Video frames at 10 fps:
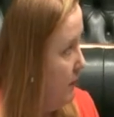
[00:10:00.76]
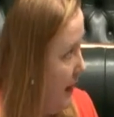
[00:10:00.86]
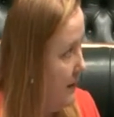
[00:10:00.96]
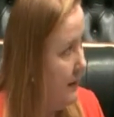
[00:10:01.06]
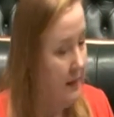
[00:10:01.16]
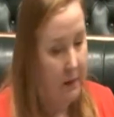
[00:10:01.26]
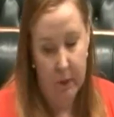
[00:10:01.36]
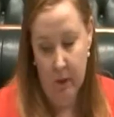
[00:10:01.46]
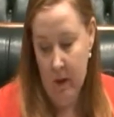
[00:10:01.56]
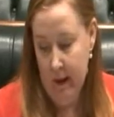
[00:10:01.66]
pass this
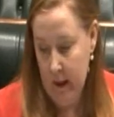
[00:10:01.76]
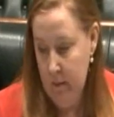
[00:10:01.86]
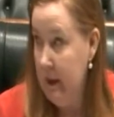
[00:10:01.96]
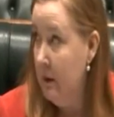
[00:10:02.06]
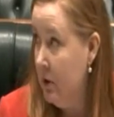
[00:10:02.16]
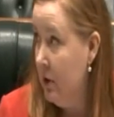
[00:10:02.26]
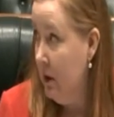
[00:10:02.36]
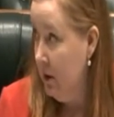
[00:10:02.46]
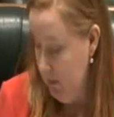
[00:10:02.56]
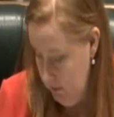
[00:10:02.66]
bill. I commend it to
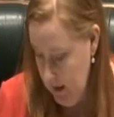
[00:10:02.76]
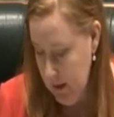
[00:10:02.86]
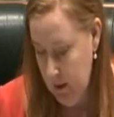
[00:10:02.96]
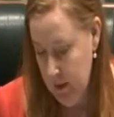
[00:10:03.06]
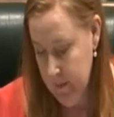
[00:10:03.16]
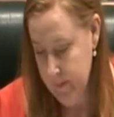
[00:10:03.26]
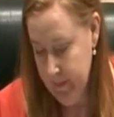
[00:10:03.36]
you. Thank you.